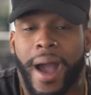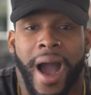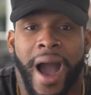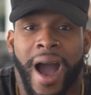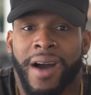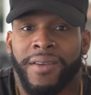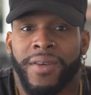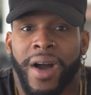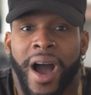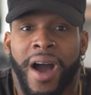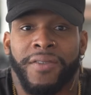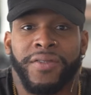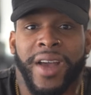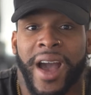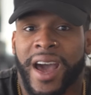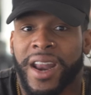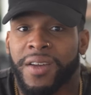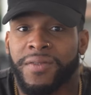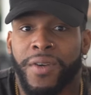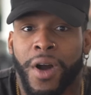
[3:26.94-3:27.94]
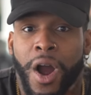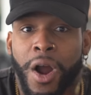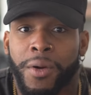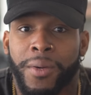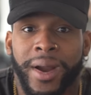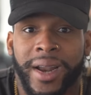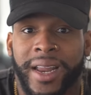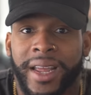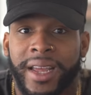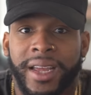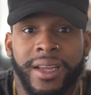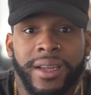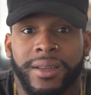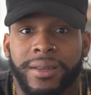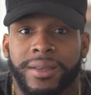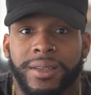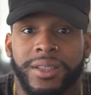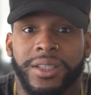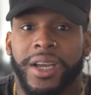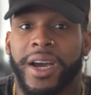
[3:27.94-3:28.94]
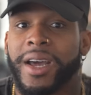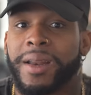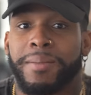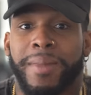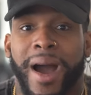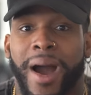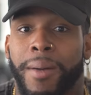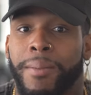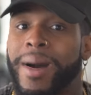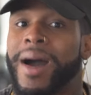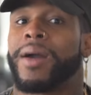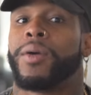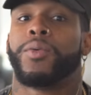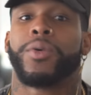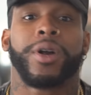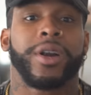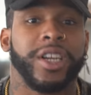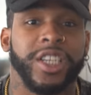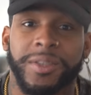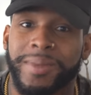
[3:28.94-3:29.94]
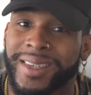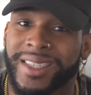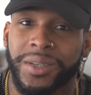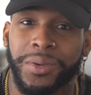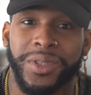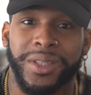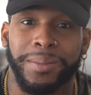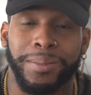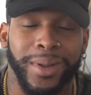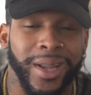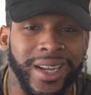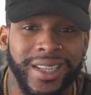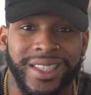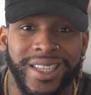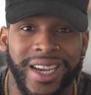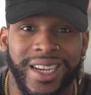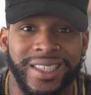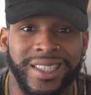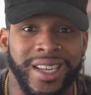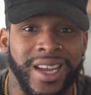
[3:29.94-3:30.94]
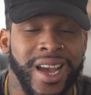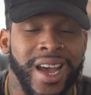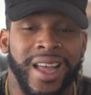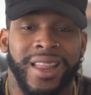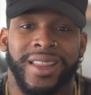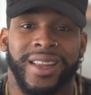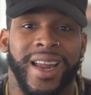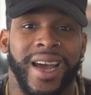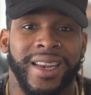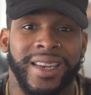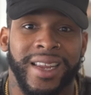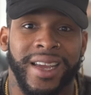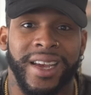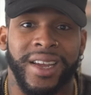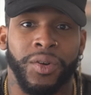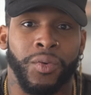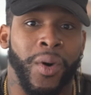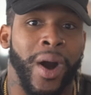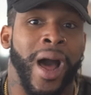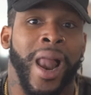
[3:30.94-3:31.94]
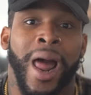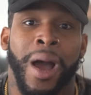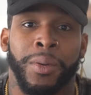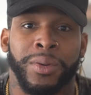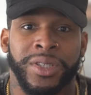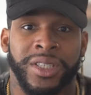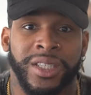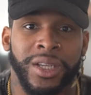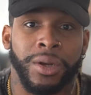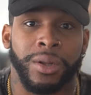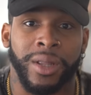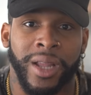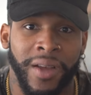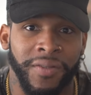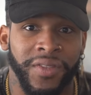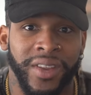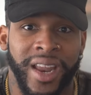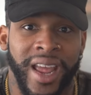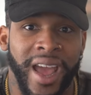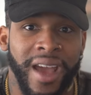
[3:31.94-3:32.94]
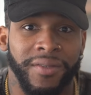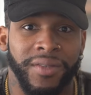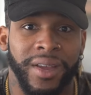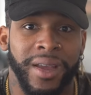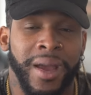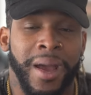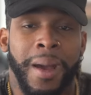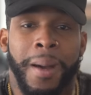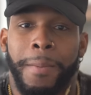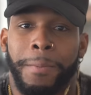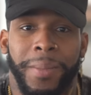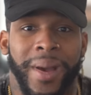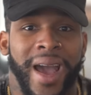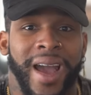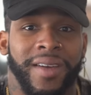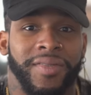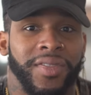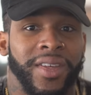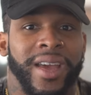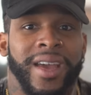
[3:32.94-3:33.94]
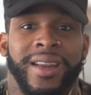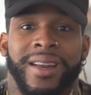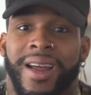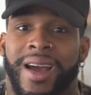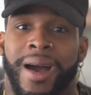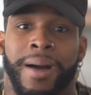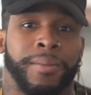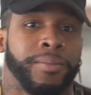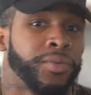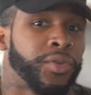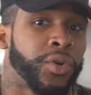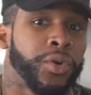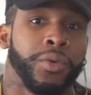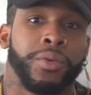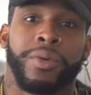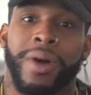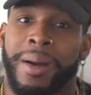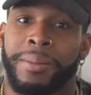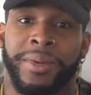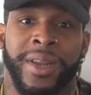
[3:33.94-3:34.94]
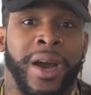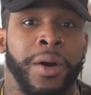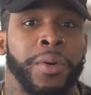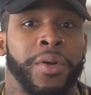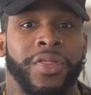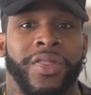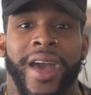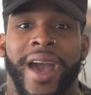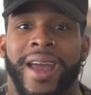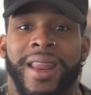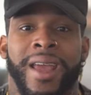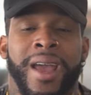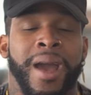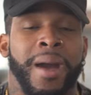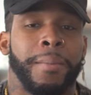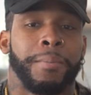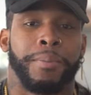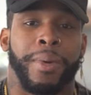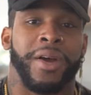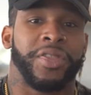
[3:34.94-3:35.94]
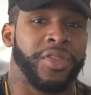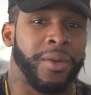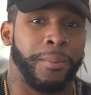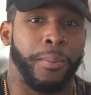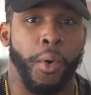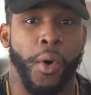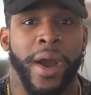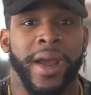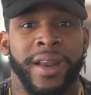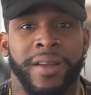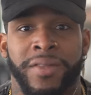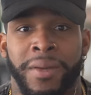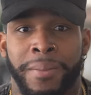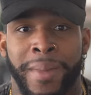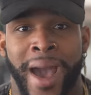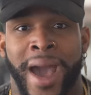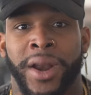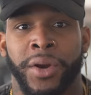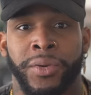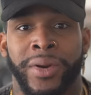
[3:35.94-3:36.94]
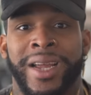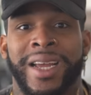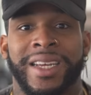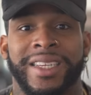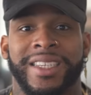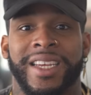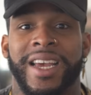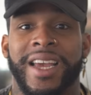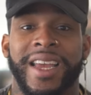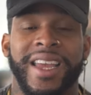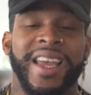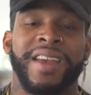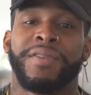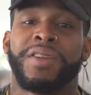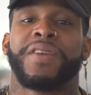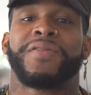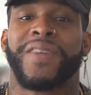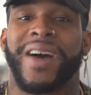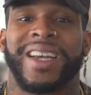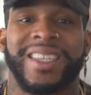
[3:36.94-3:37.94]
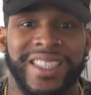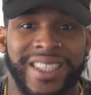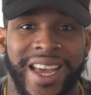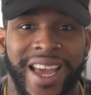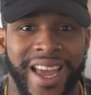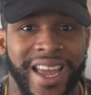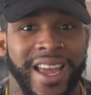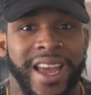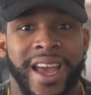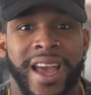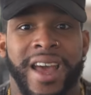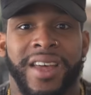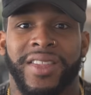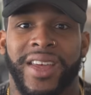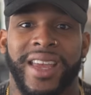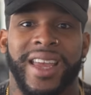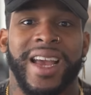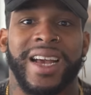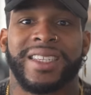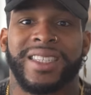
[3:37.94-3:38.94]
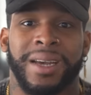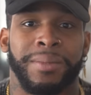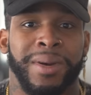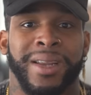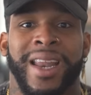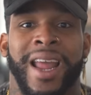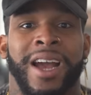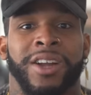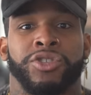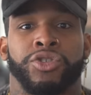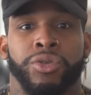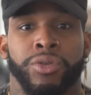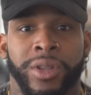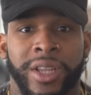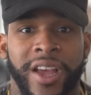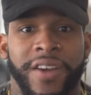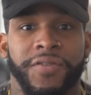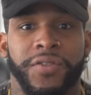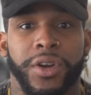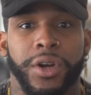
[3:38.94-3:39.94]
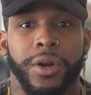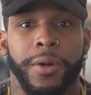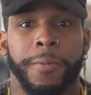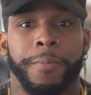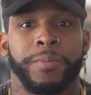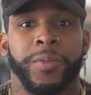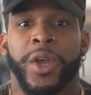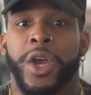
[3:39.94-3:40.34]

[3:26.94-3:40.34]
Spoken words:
I've kind of already done my work, especially with the blood test that I did while I was still lifting heavy back then. I'm through, I'm done with that. But the point of the matter is, even if I say that yes, I'm a natural lifter,